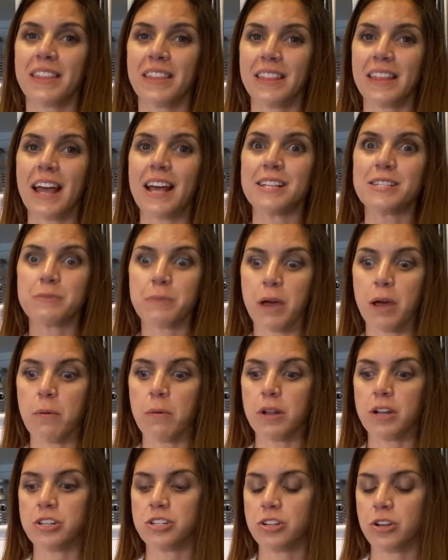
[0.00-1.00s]
that's why I
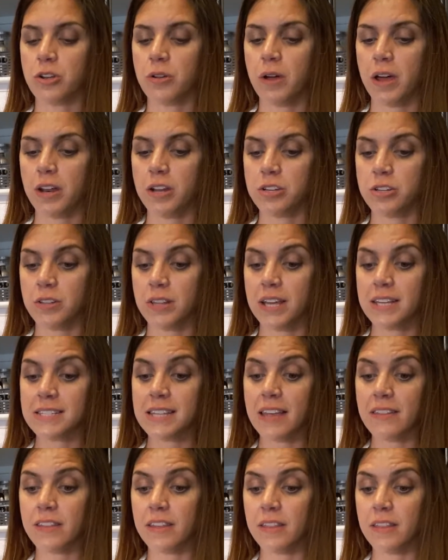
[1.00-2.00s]
want to show you how to do this.
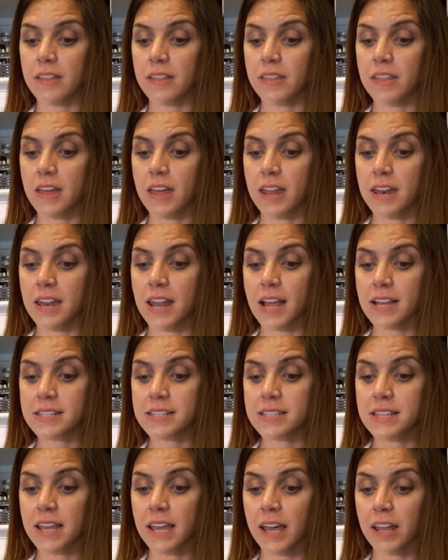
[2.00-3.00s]
And then the next
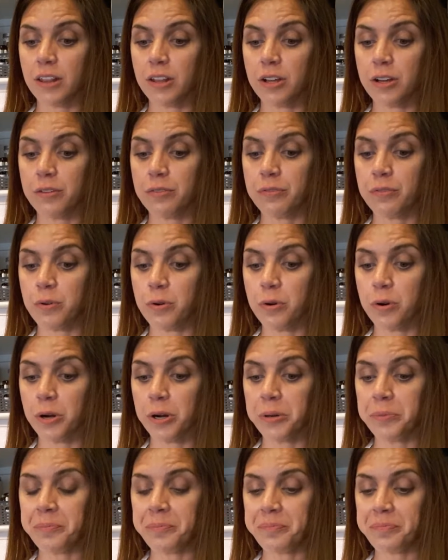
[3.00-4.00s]
thing I look
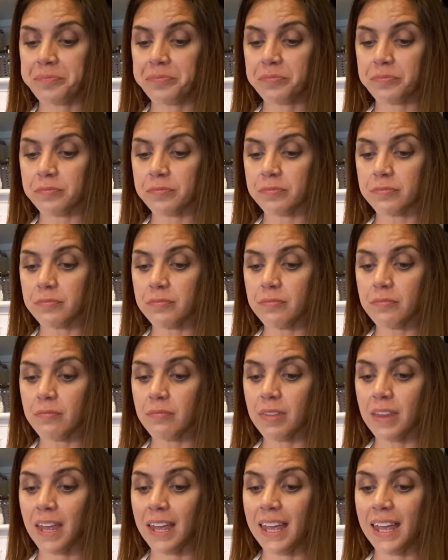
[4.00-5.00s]
for
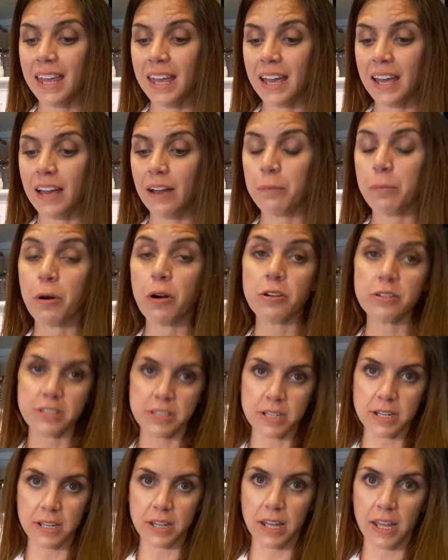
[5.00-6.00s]

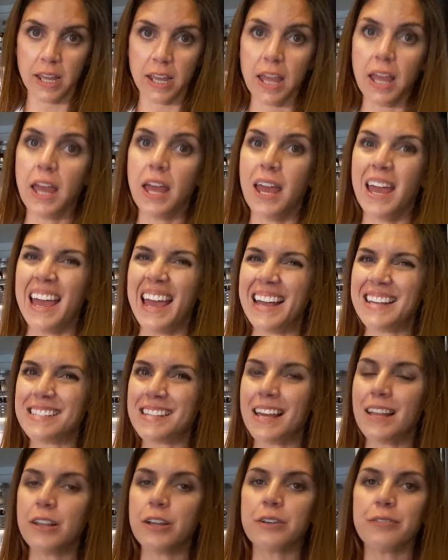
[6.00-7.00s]
personally is
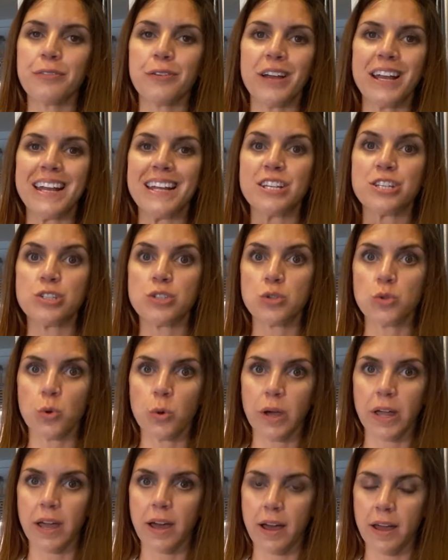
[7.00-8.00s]
I look for any
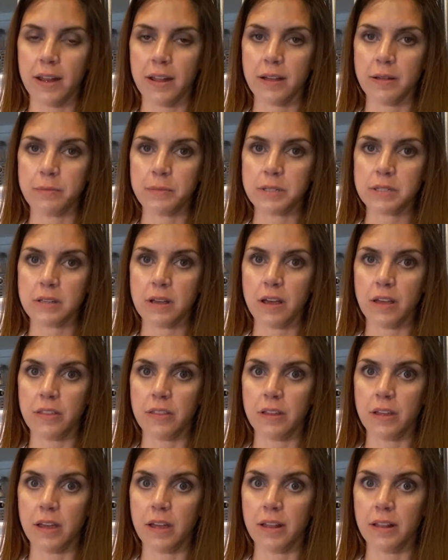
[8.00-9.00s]
soy items on
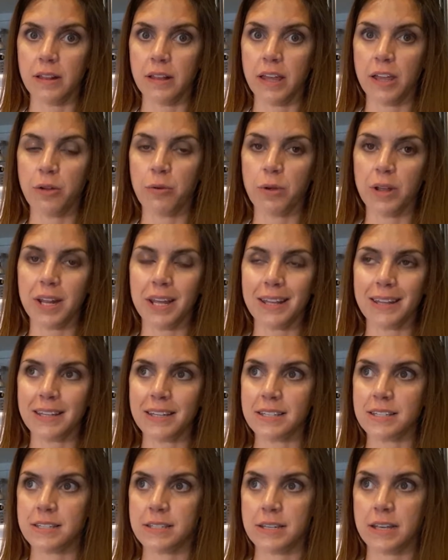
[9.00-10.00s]
the ingredient
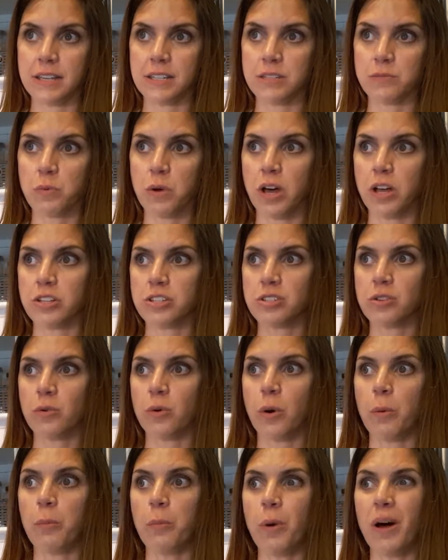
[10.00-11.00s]
list as well.
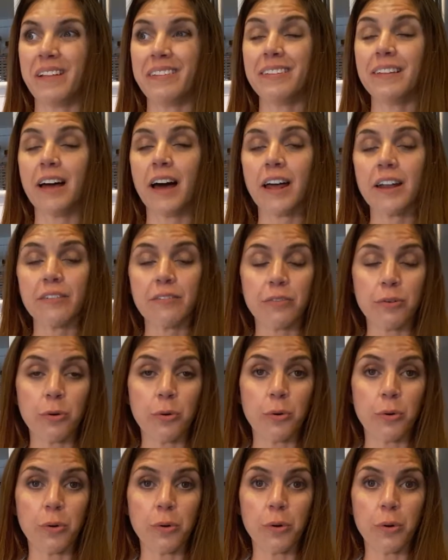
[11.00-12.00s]
So a lot
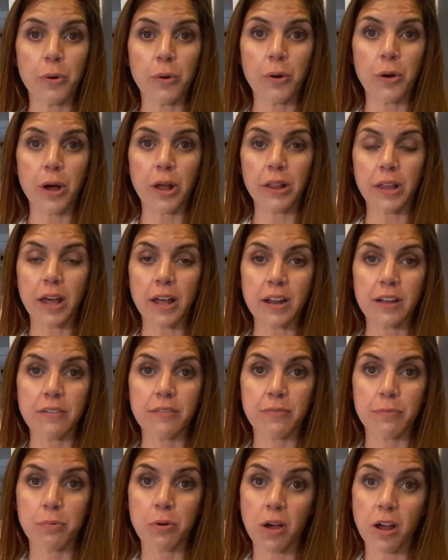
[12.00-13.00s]
of
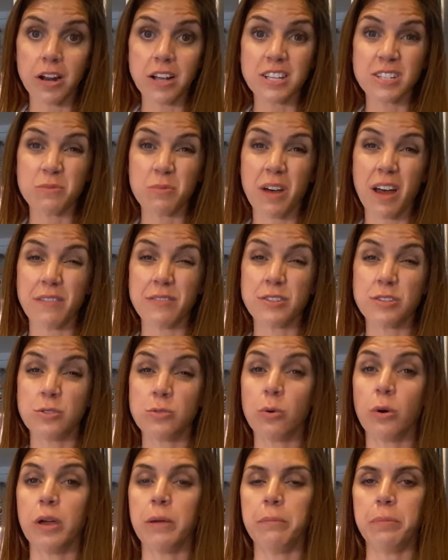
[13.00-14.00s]
products will have
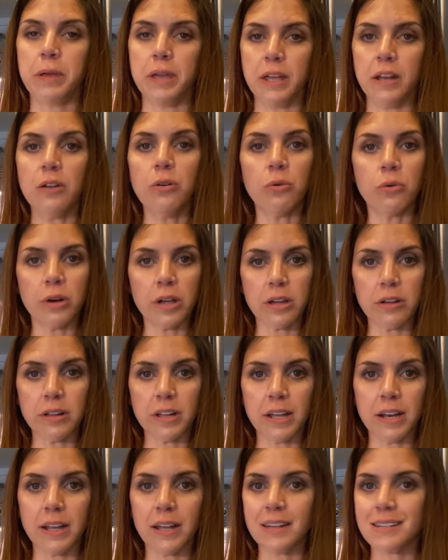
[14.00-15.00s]
soybean oil
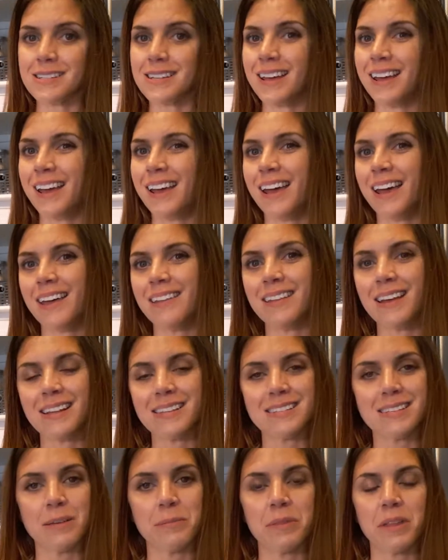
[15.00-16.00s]
in it, and
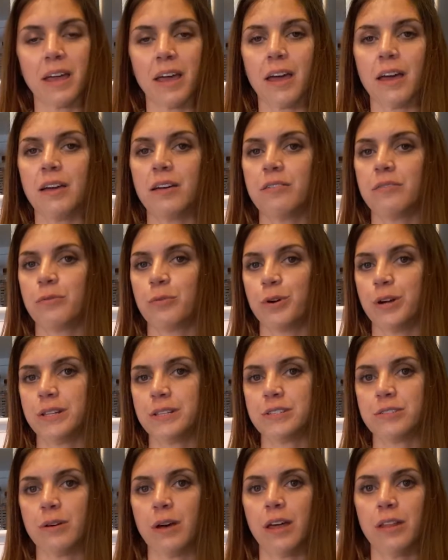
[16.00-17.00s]
that's something I
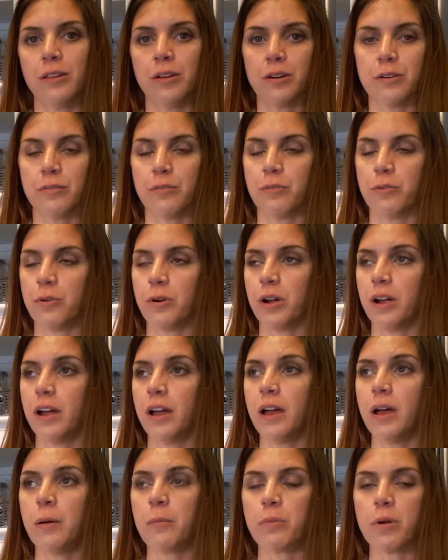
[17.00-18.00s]
avoid. So I look for
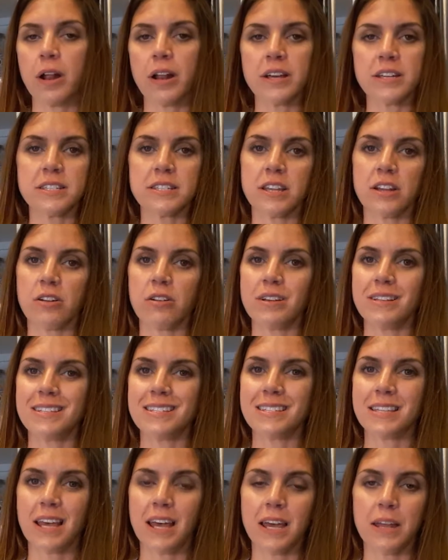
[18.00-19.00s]
products that are
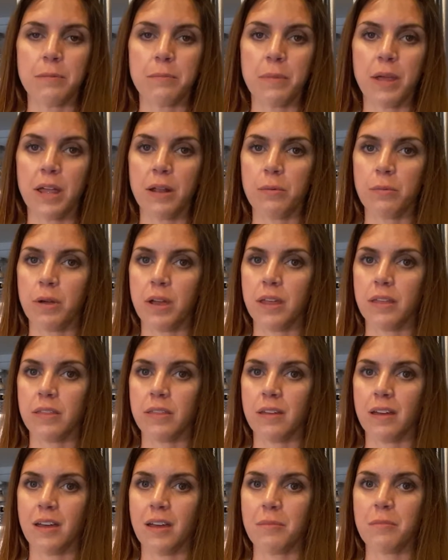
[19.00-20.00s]
instead made with
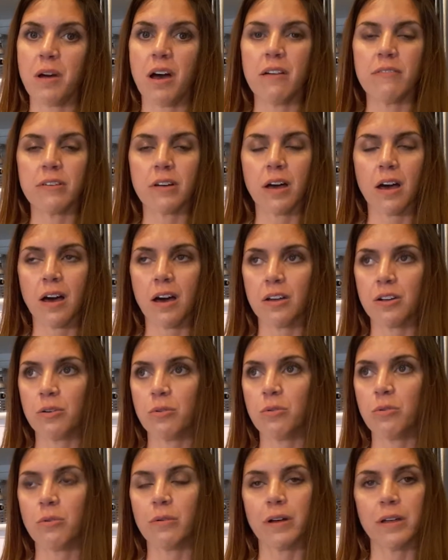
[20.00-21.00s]

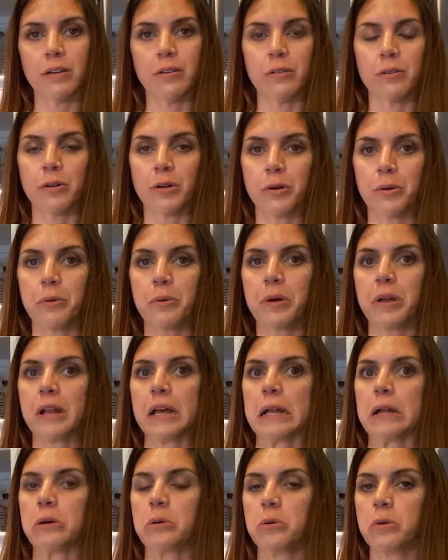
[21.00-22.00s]
avocado oil or
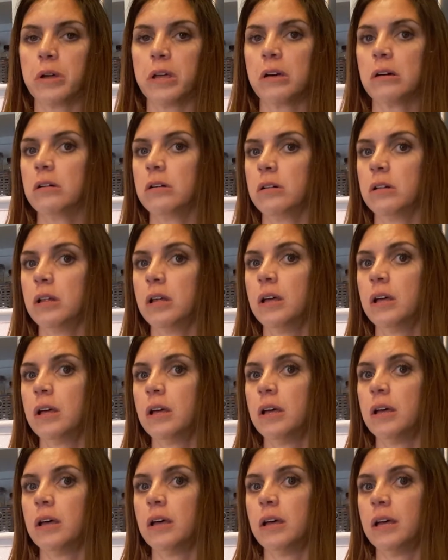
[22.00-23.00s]
coconut oil
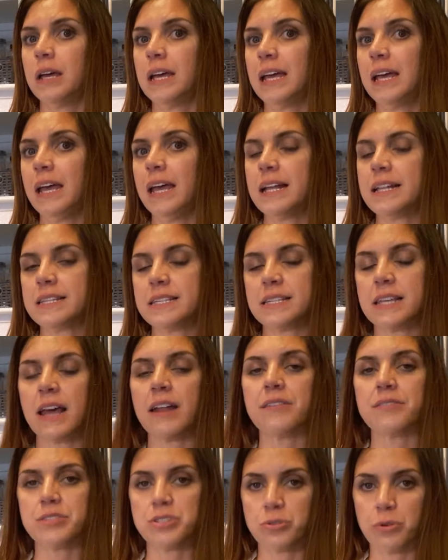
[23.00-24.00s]
instead
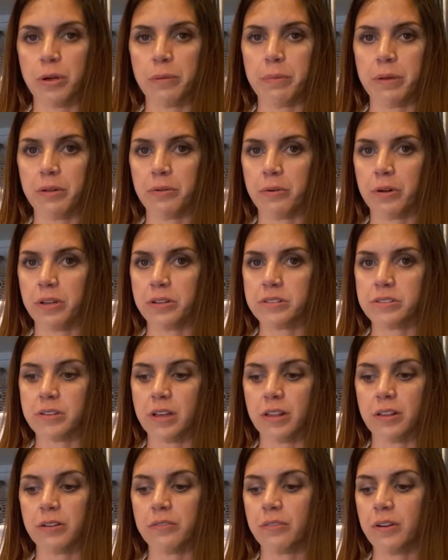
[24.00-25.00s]
of soybean oil. So
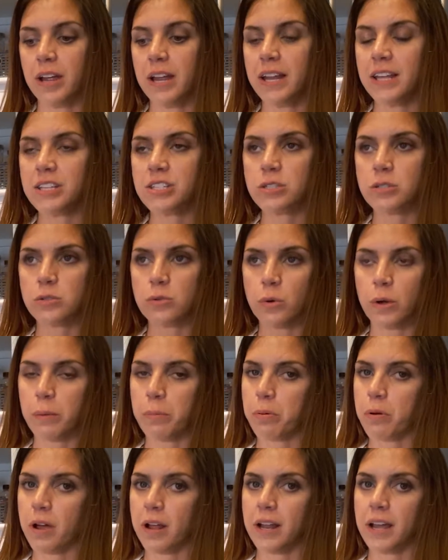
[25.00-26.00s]
I look for any soy
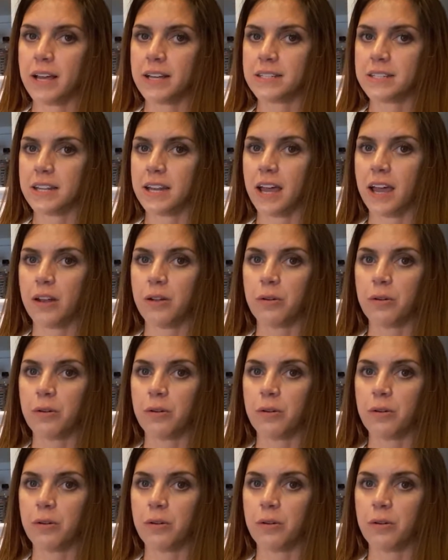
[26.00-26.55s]
products, and I